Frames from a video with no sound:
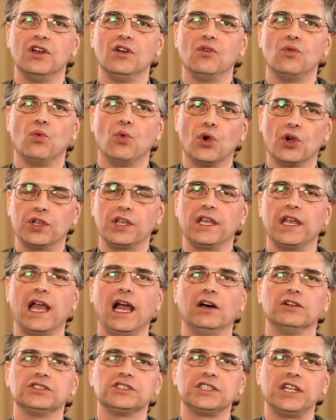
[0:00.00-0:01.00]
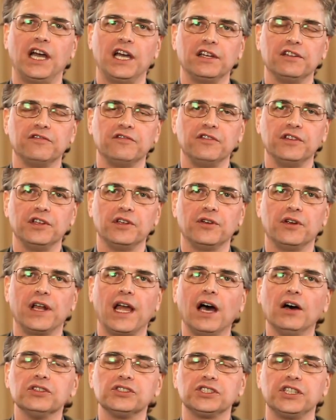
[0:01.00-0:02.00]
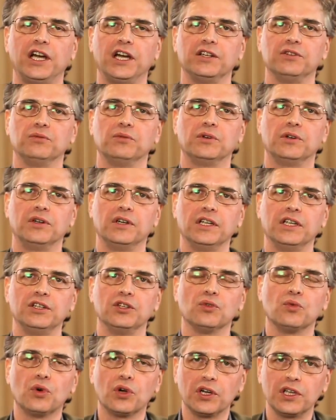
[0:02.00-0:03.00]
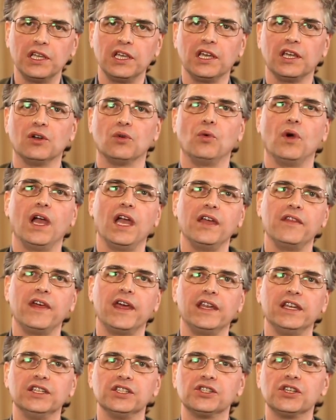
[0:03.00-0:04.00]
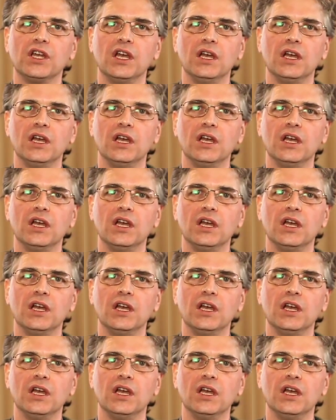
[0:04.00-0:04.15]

working outside of fear and outside of worry, and you're working in a way that is